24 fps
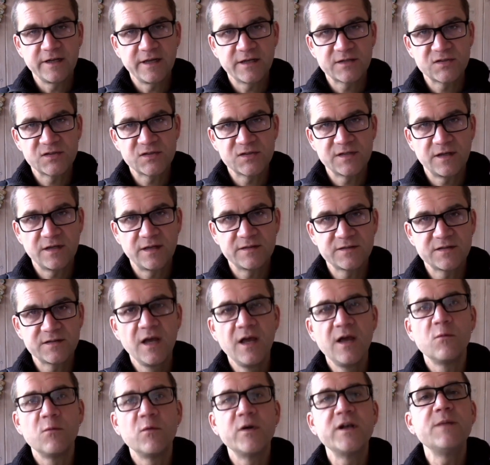exercise.
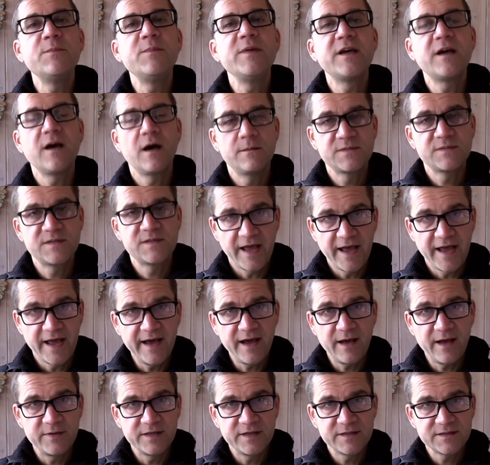When it becomes the
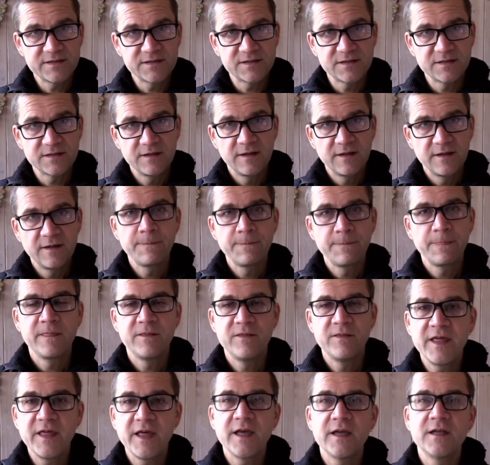habit,
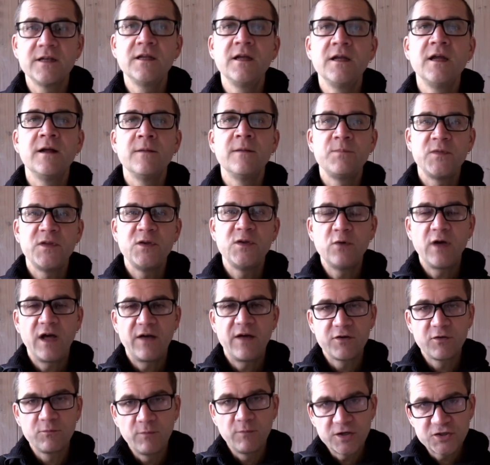then you will have
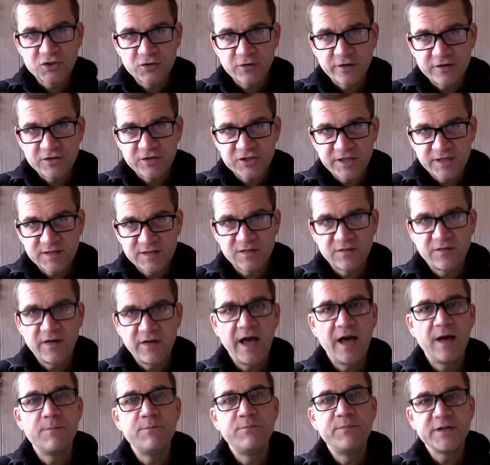a much greater chance of
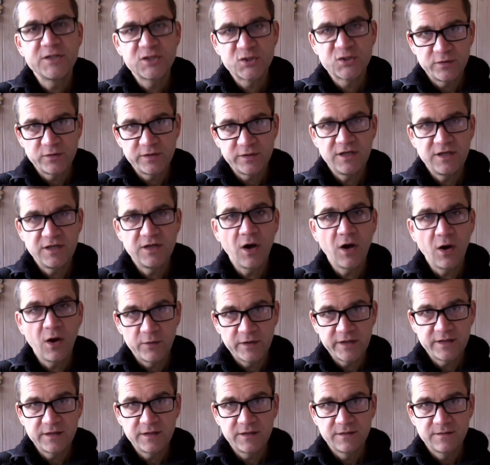habitually
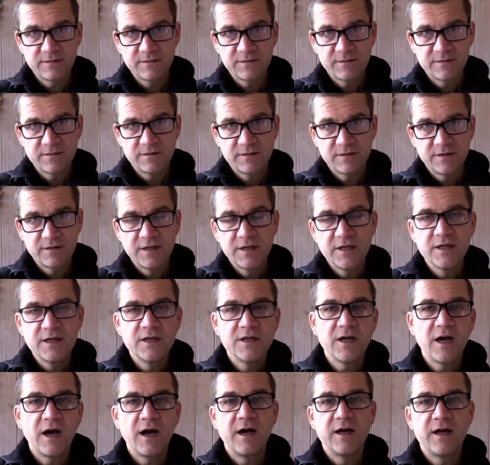going
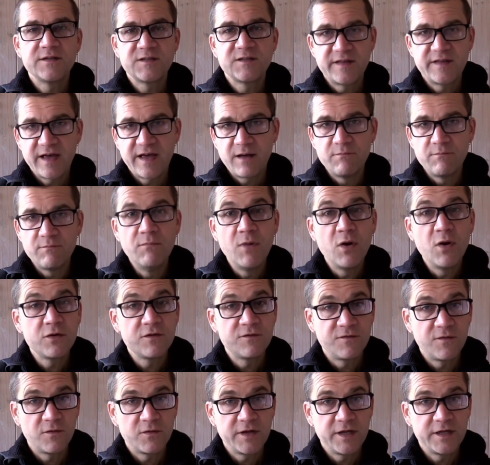to that mode of
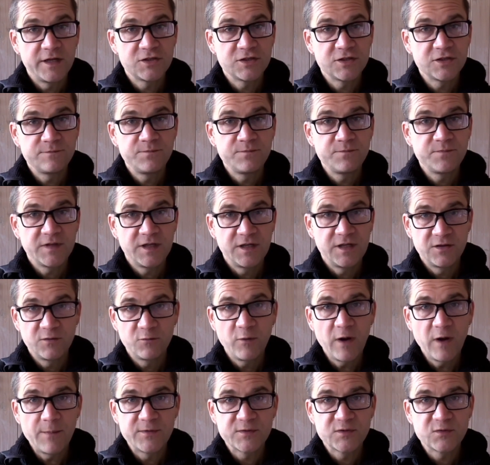phonation in the
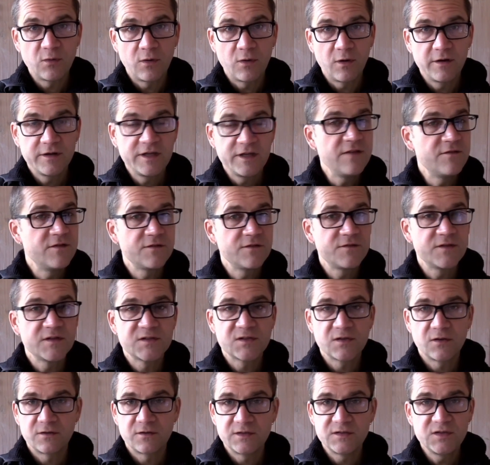repertoire, even if the
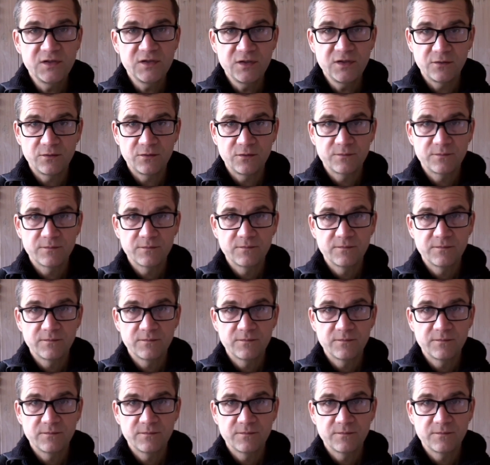song is new.